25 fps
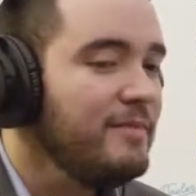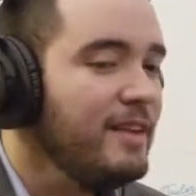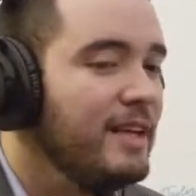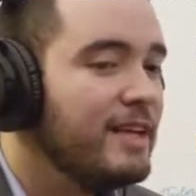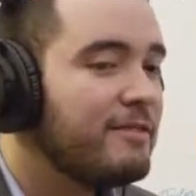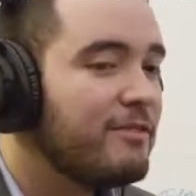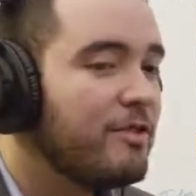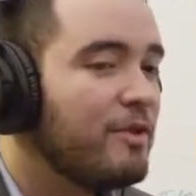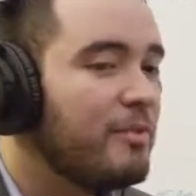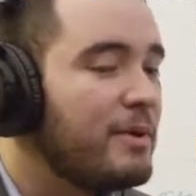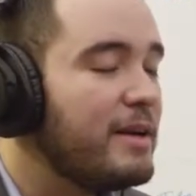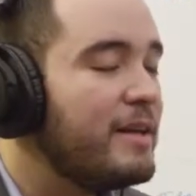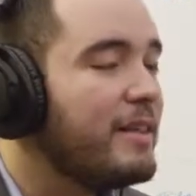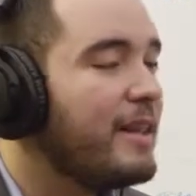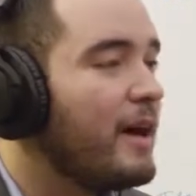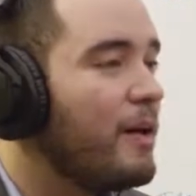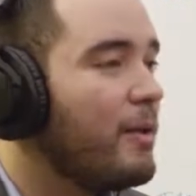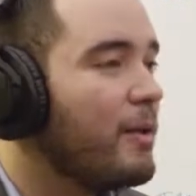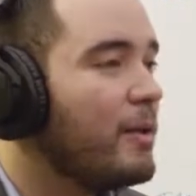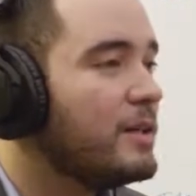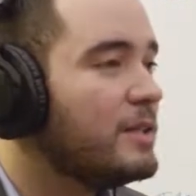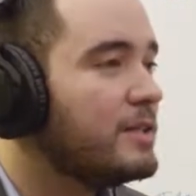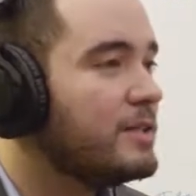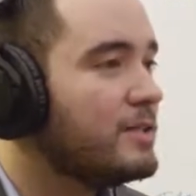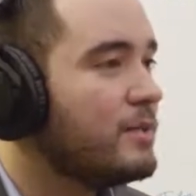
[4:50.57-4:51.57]
And for me, that
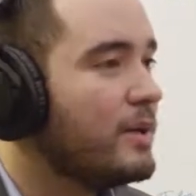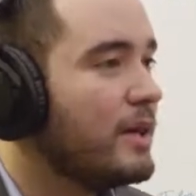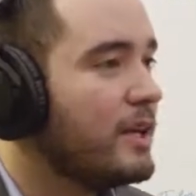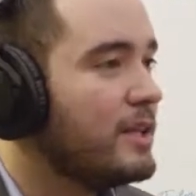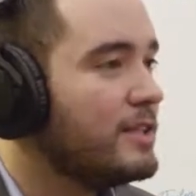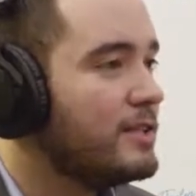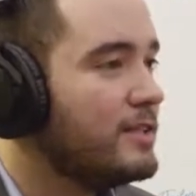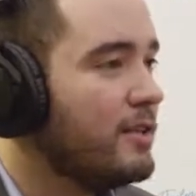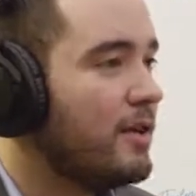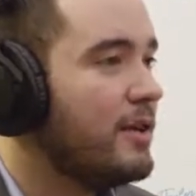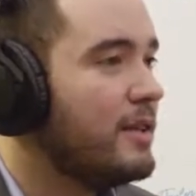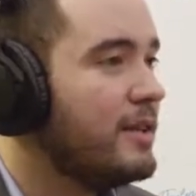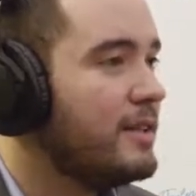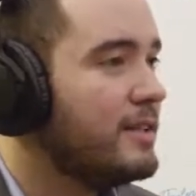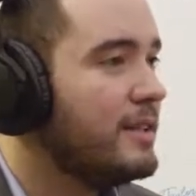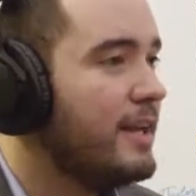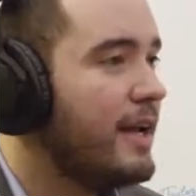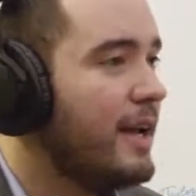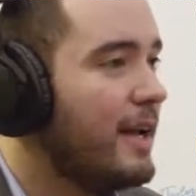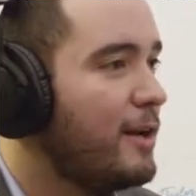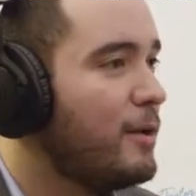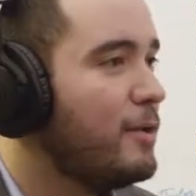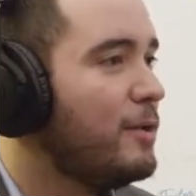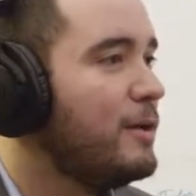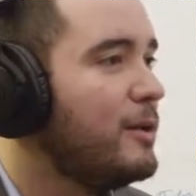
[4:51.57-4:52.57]
was when I started
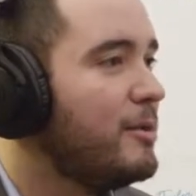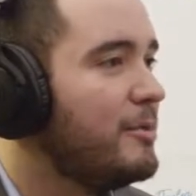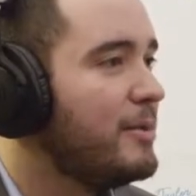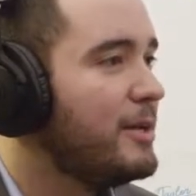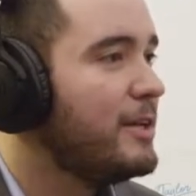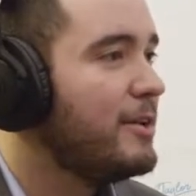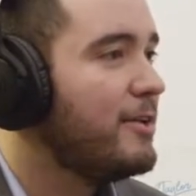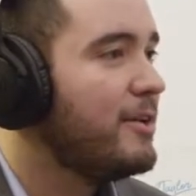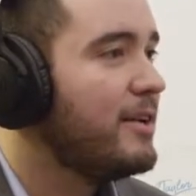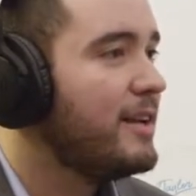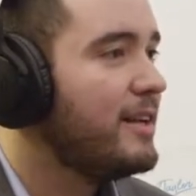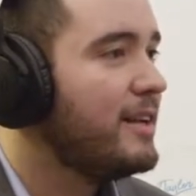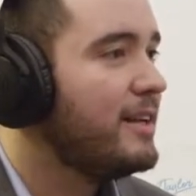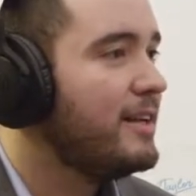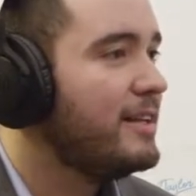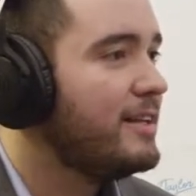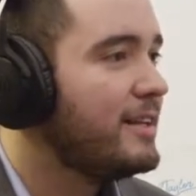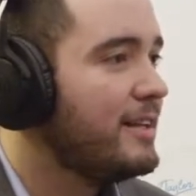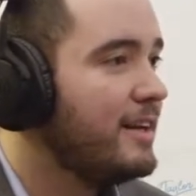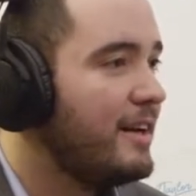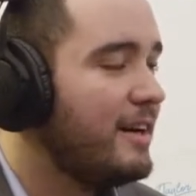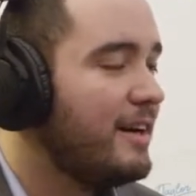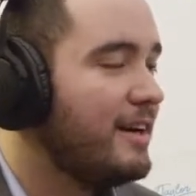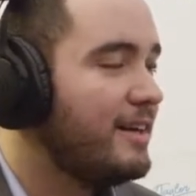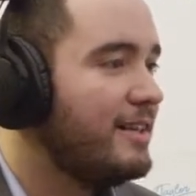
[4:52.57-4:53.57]
Cato Elementary
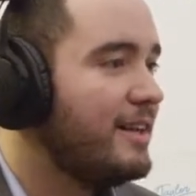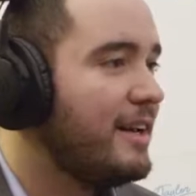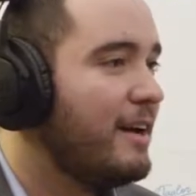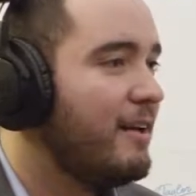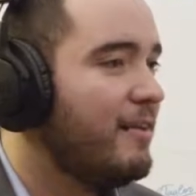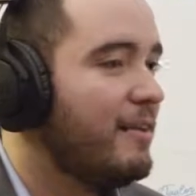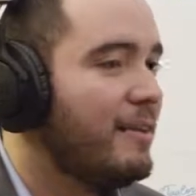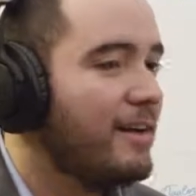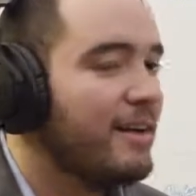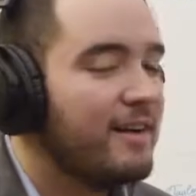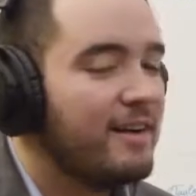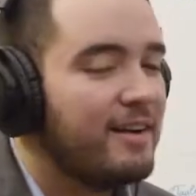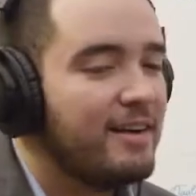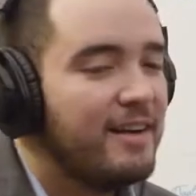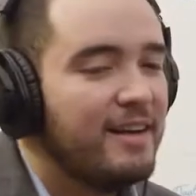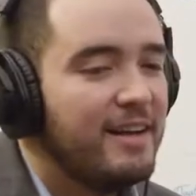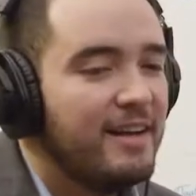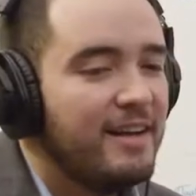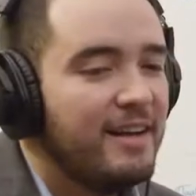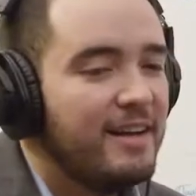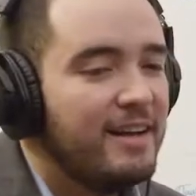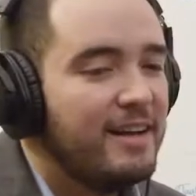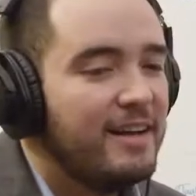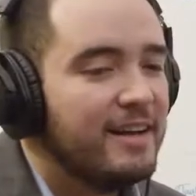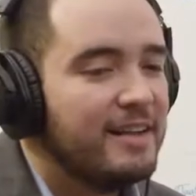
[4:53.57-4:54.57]
down there
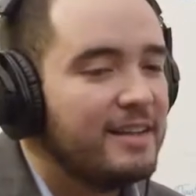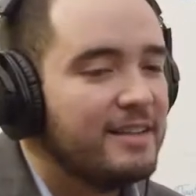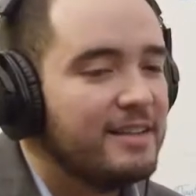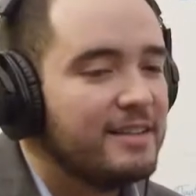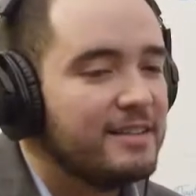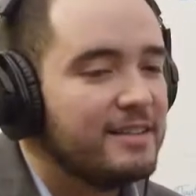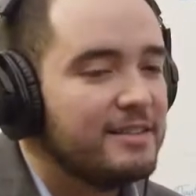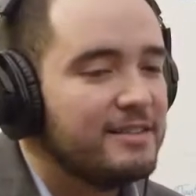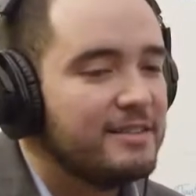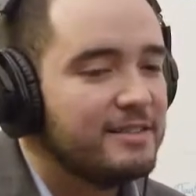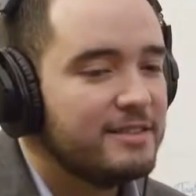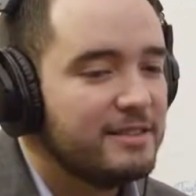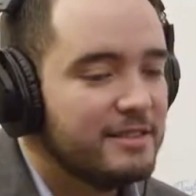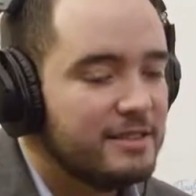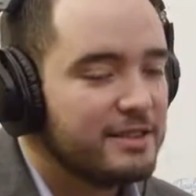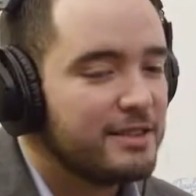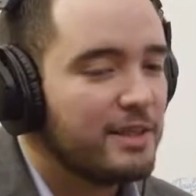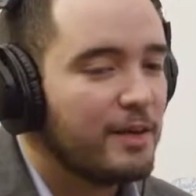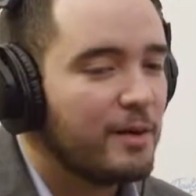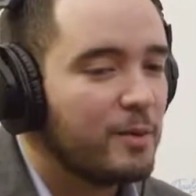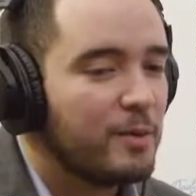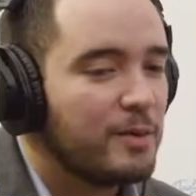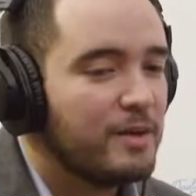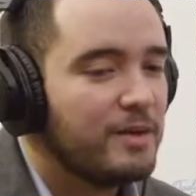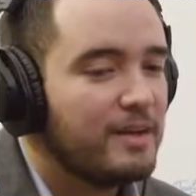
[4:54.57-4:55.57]
in
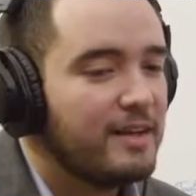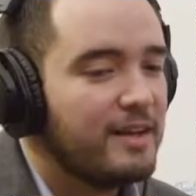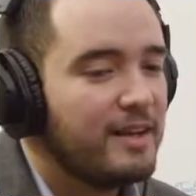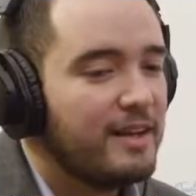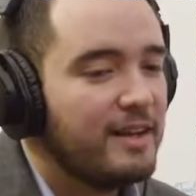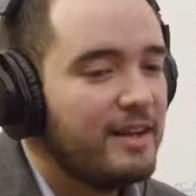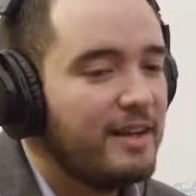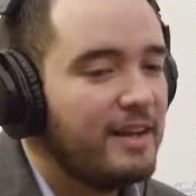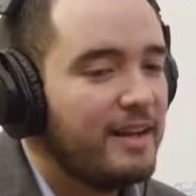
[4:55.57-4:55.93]
Sherwood.